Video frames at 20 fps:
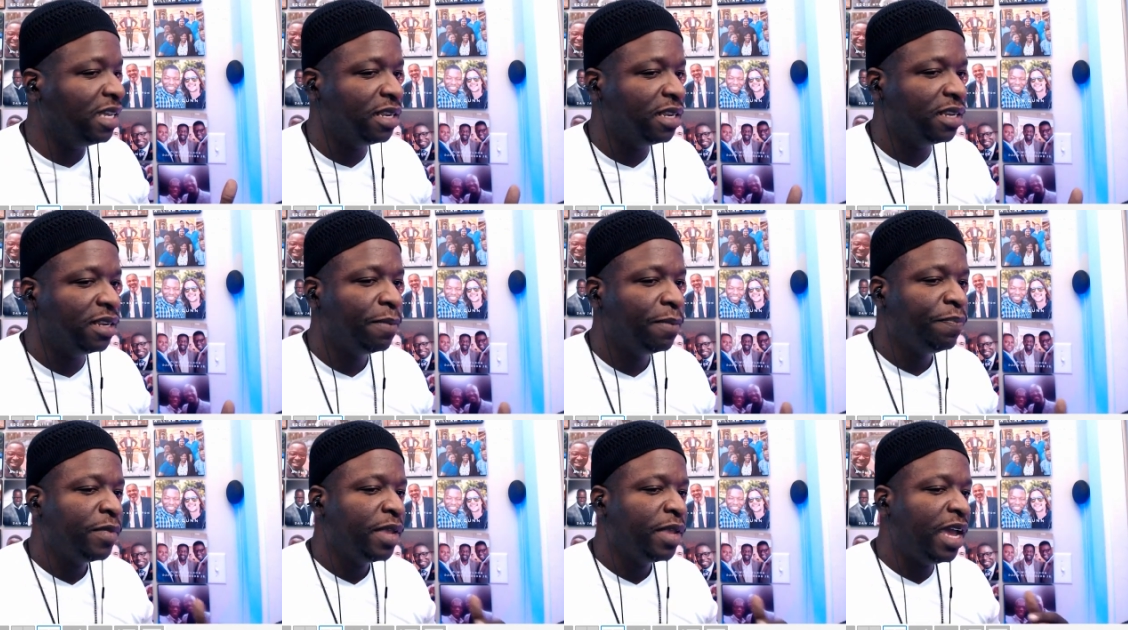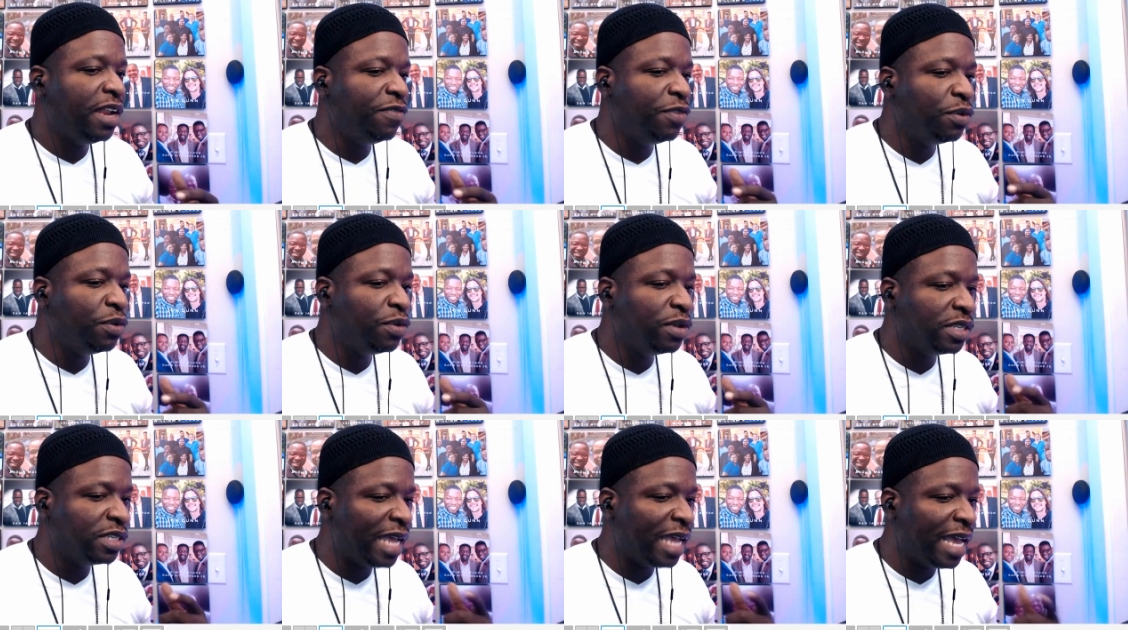And if you can, as you
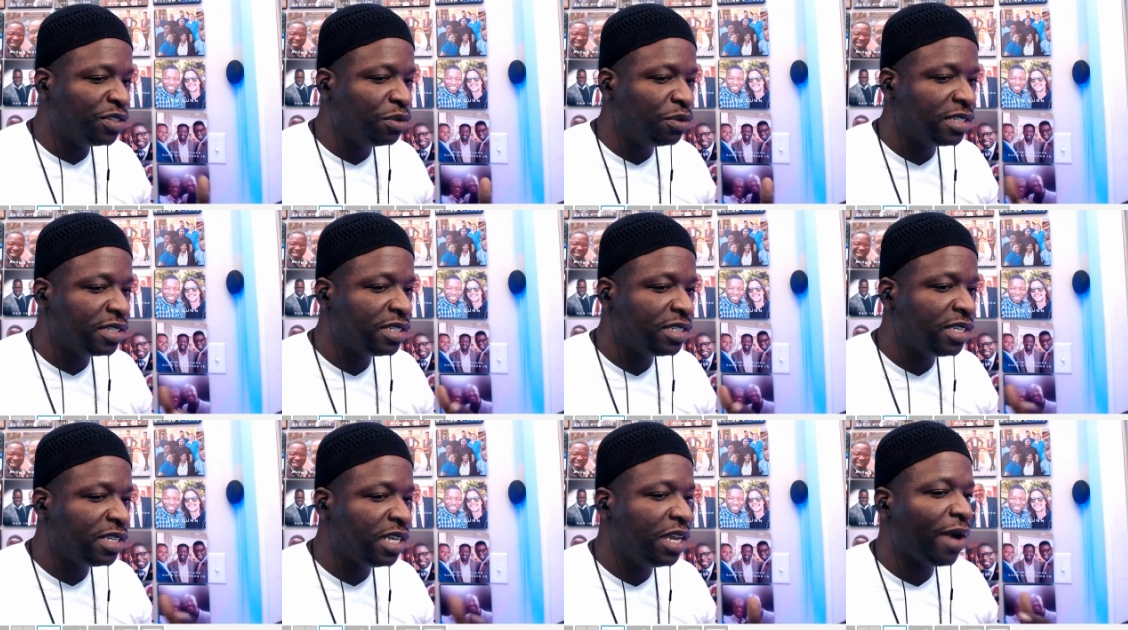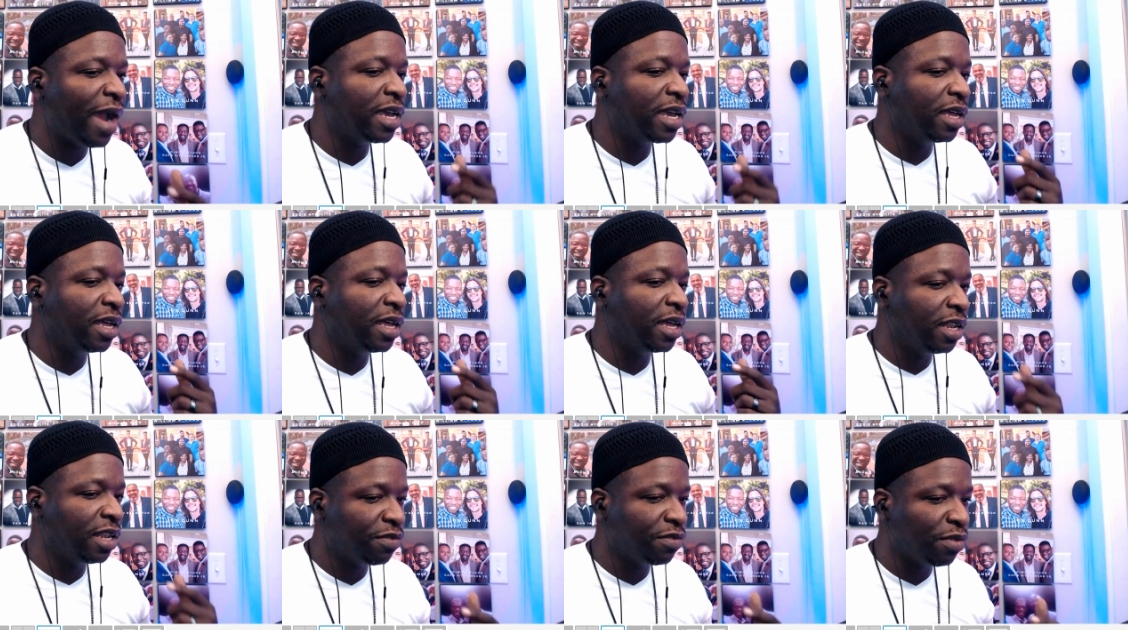can see here, I can click
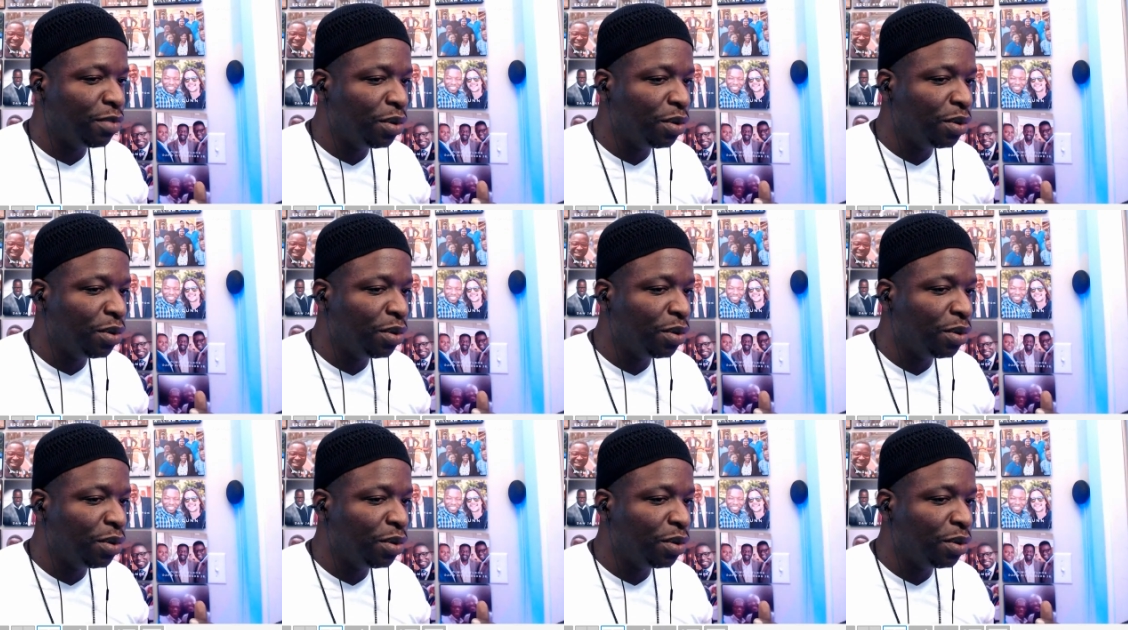remove,